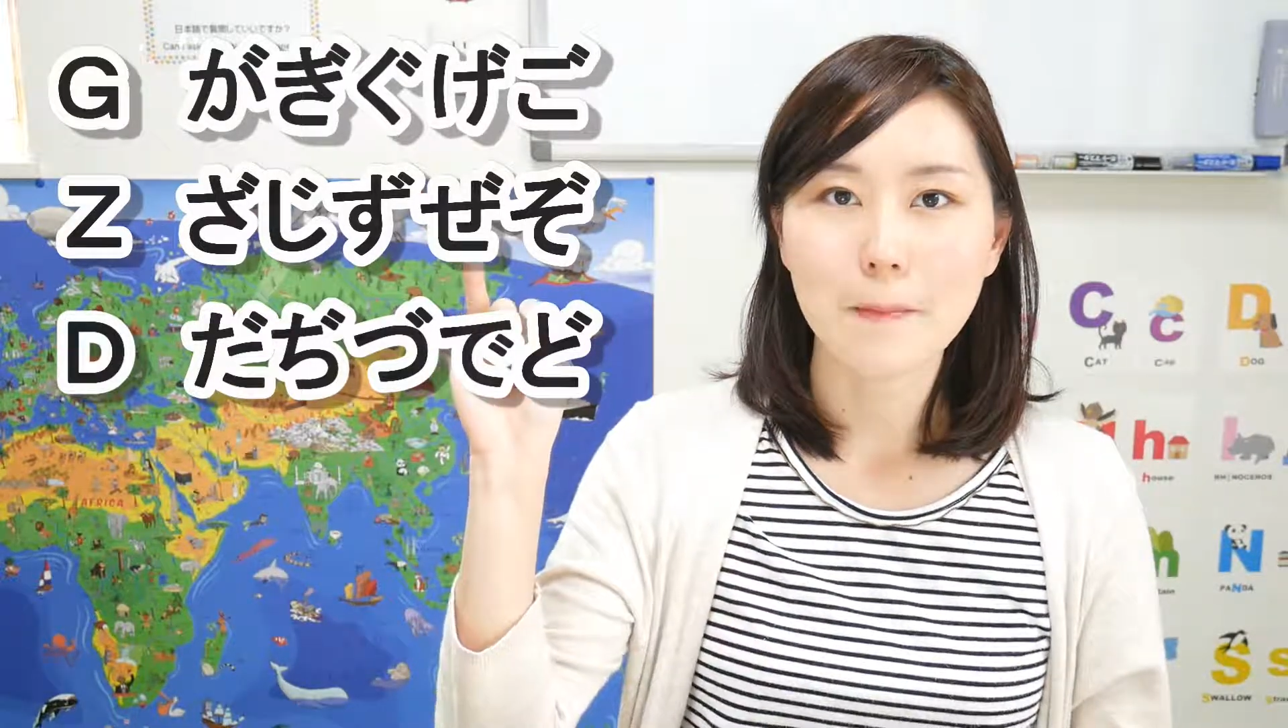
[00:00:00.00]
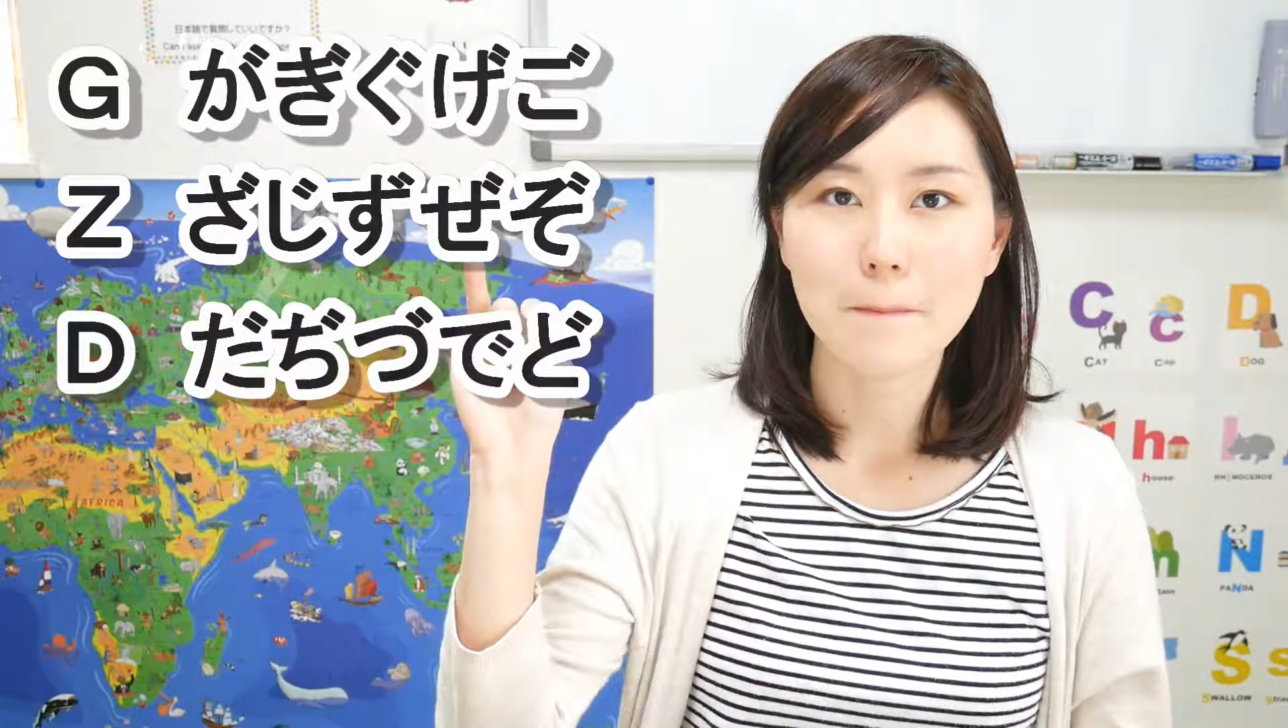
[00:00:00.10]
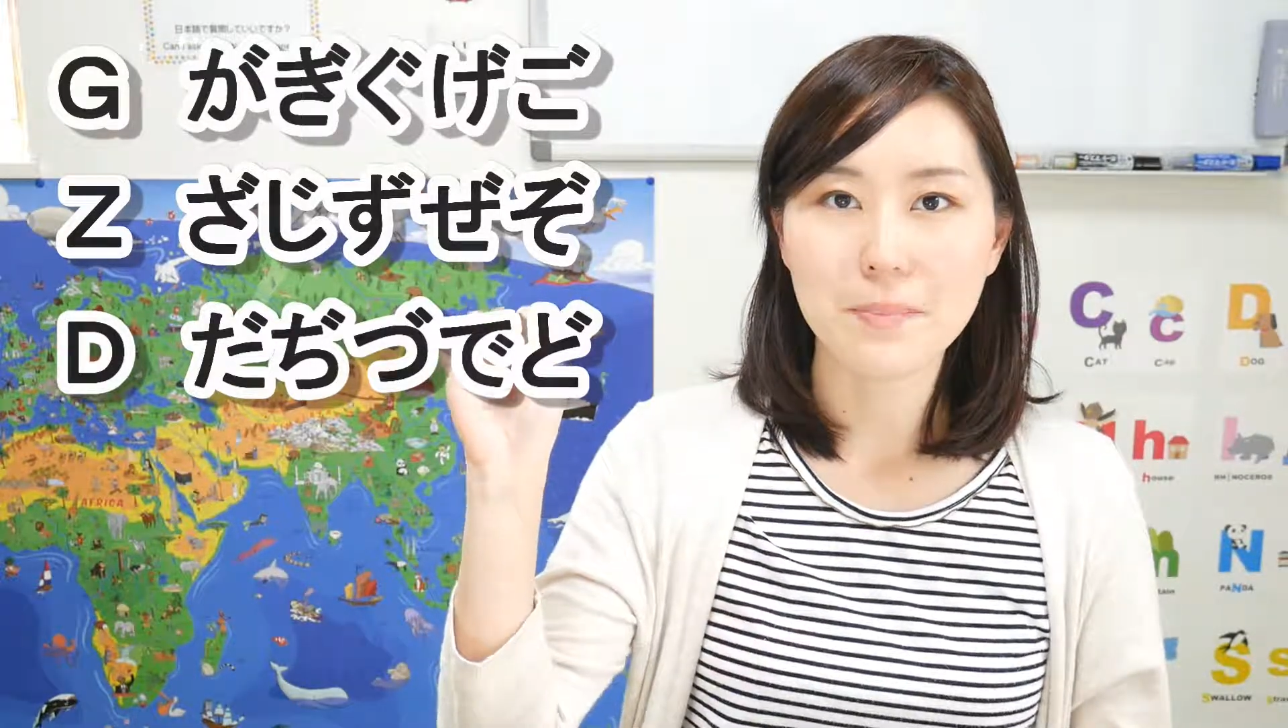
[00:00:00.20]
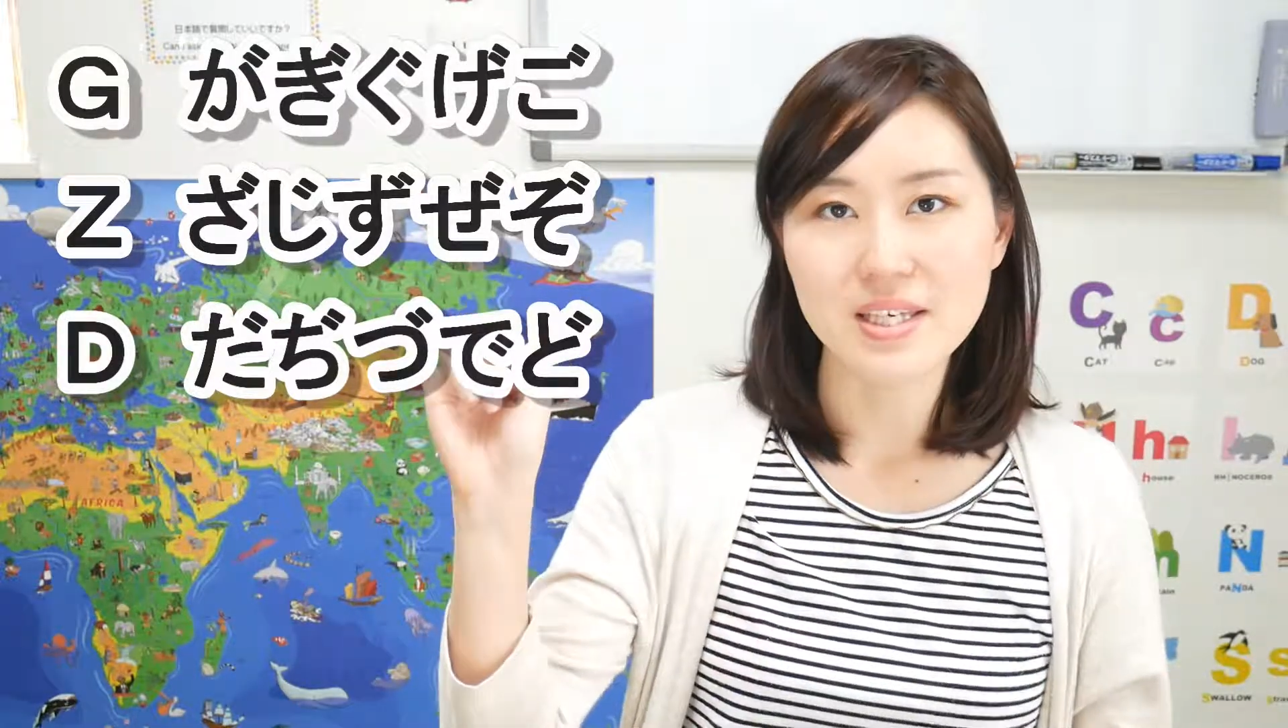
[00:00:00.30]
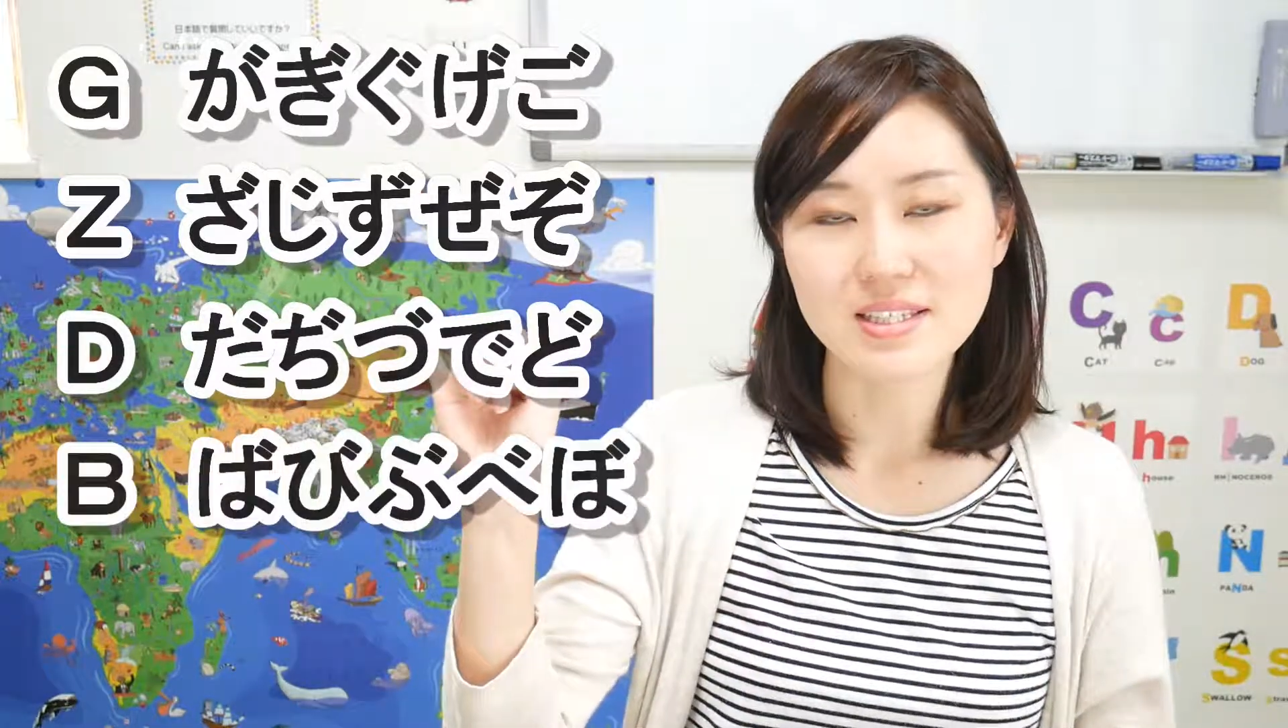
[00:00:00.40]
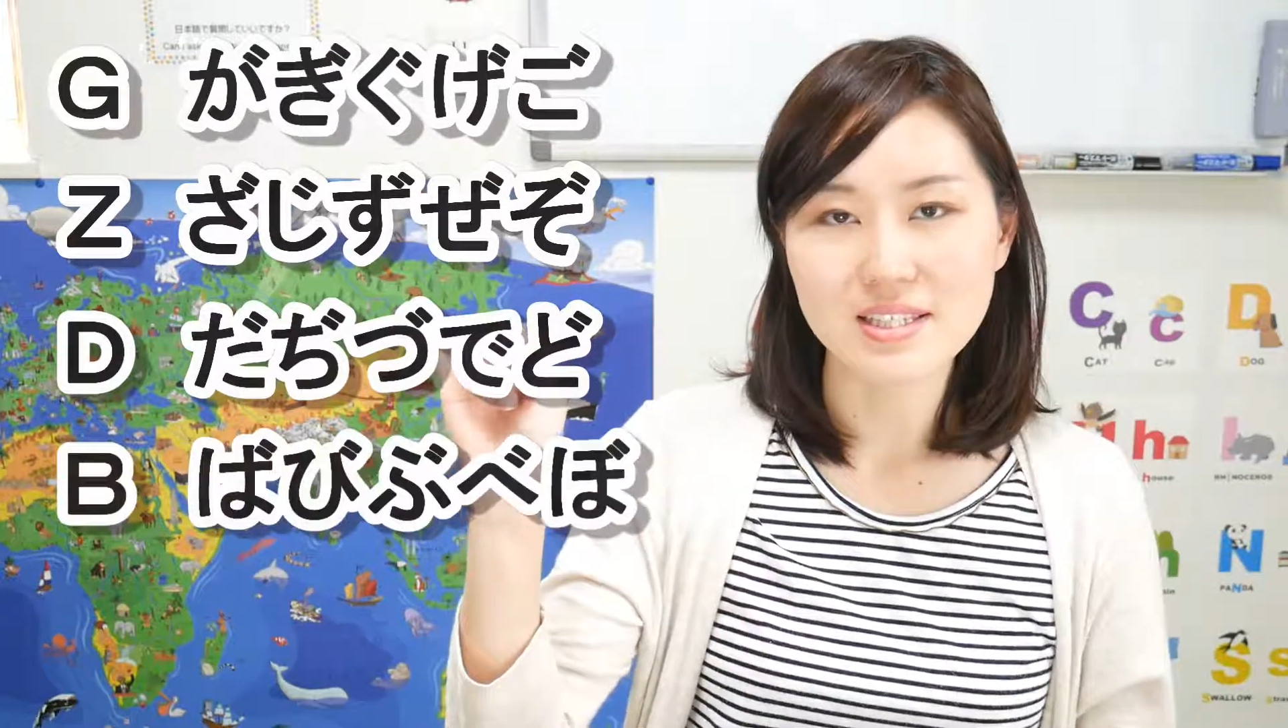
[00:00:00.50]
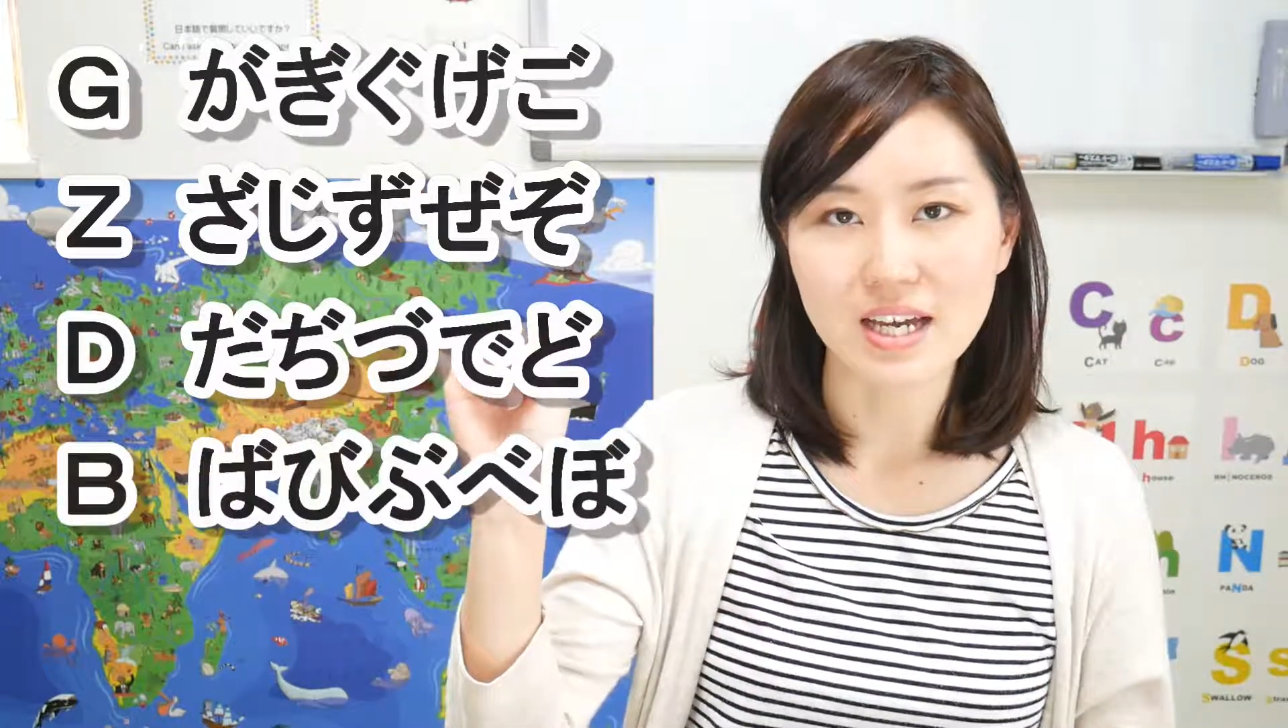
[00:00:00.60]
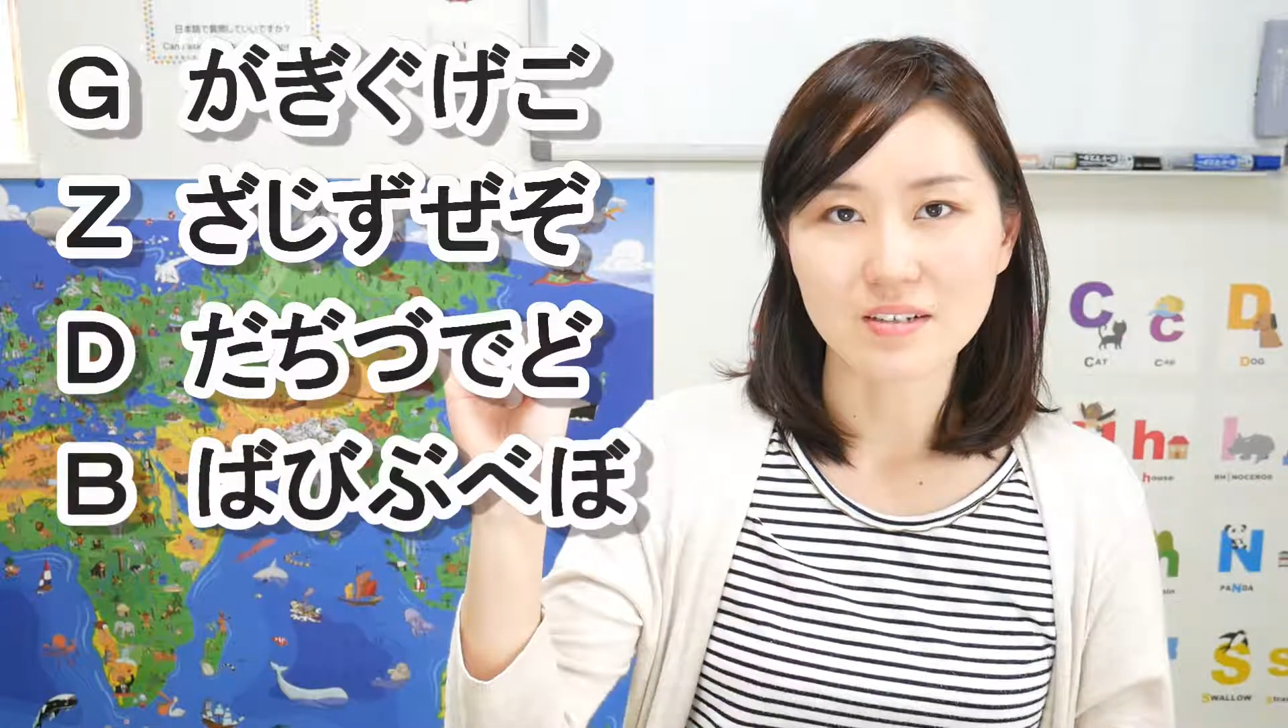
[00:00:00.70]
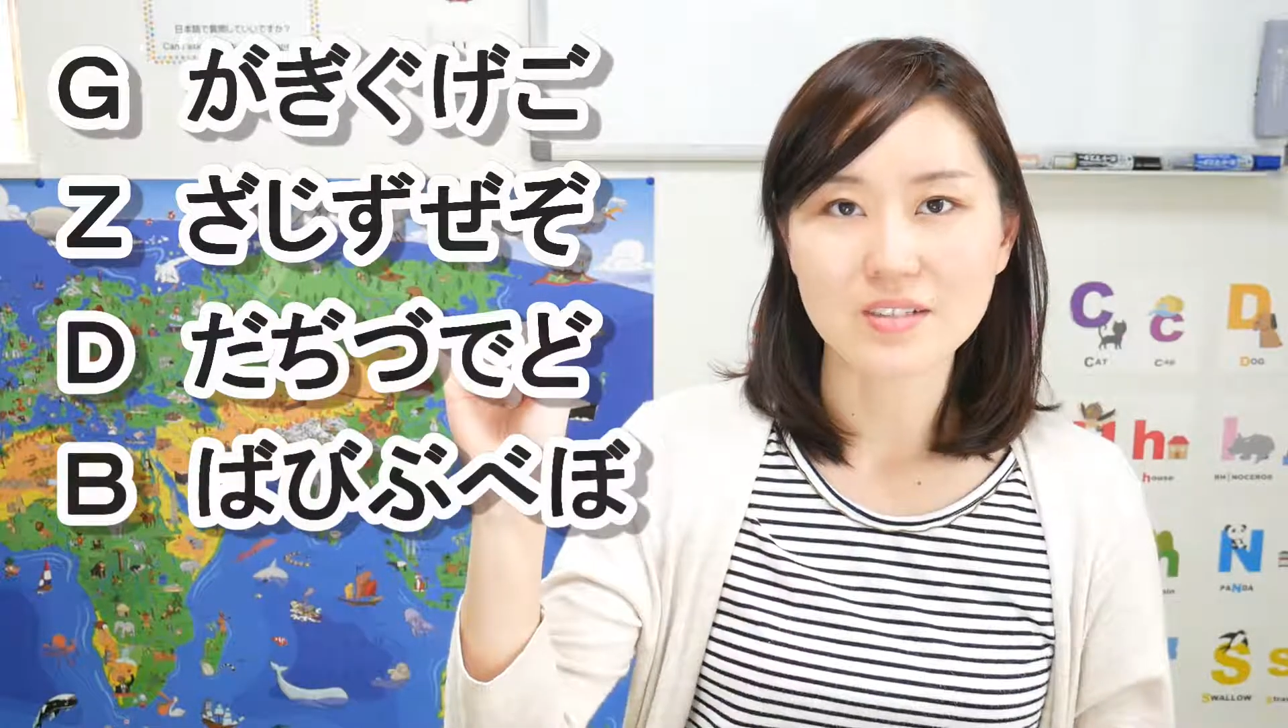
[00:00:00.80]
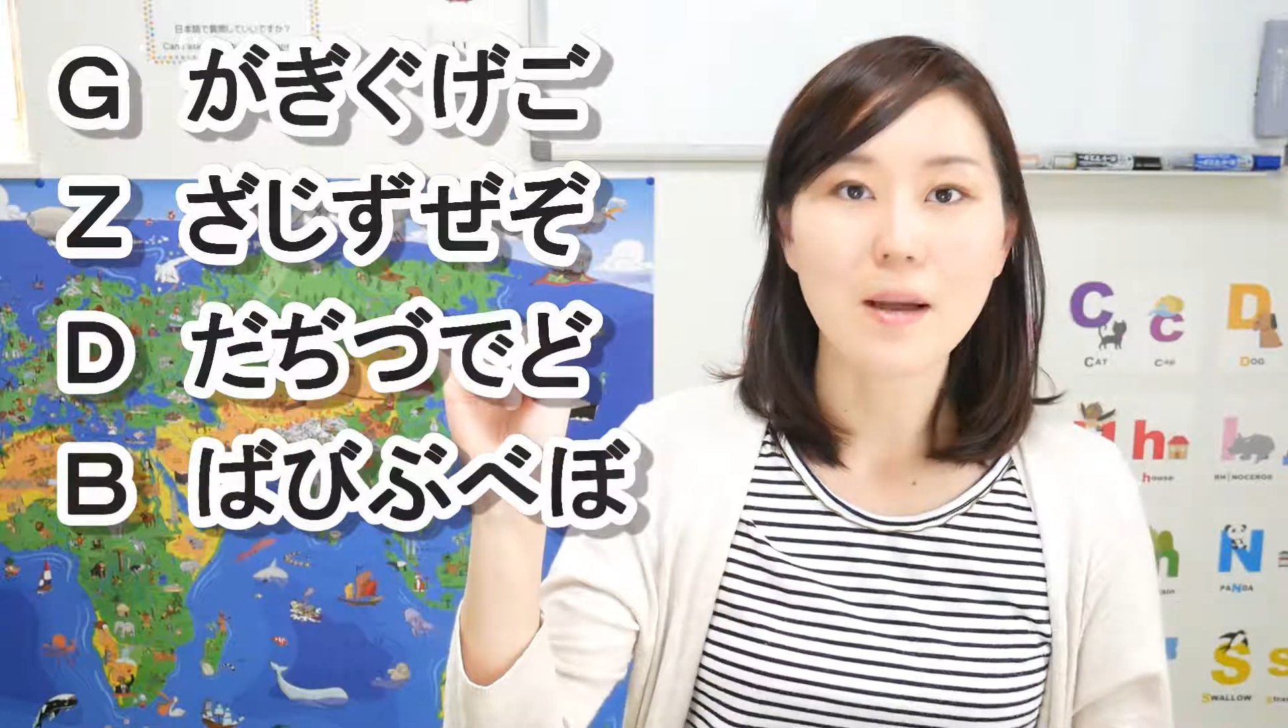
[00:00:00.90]
B
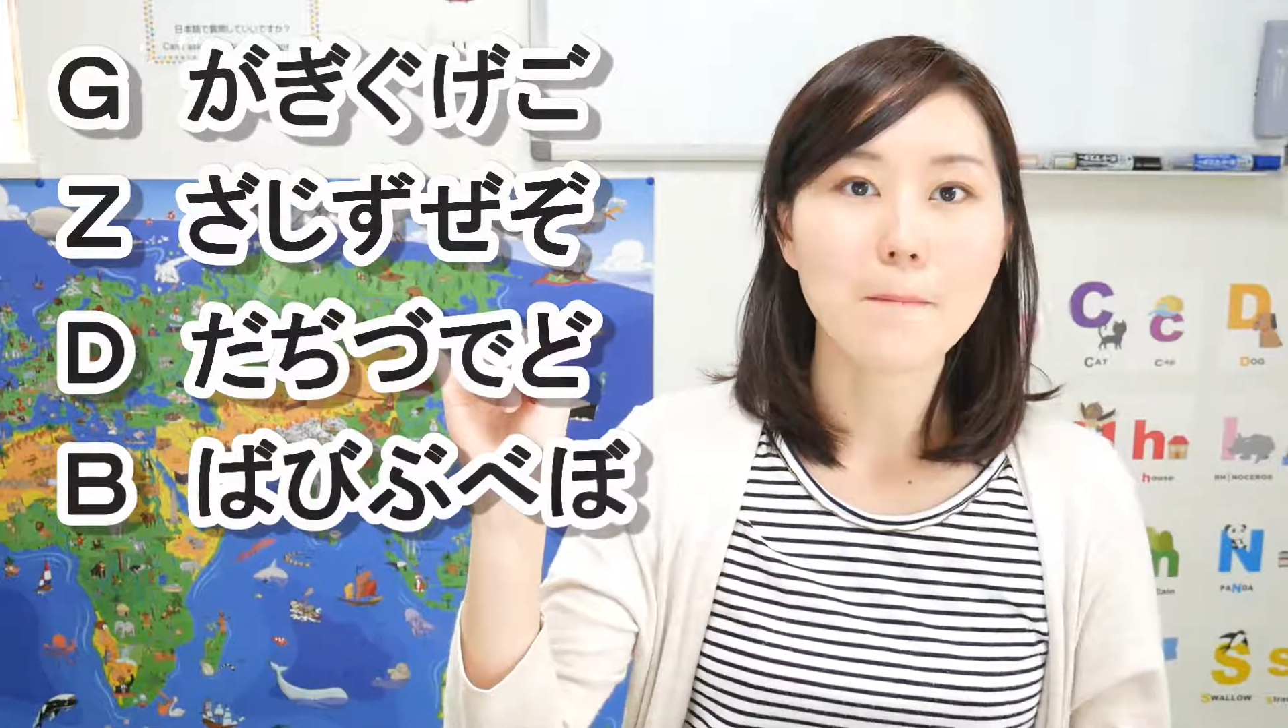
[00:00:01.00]
sound,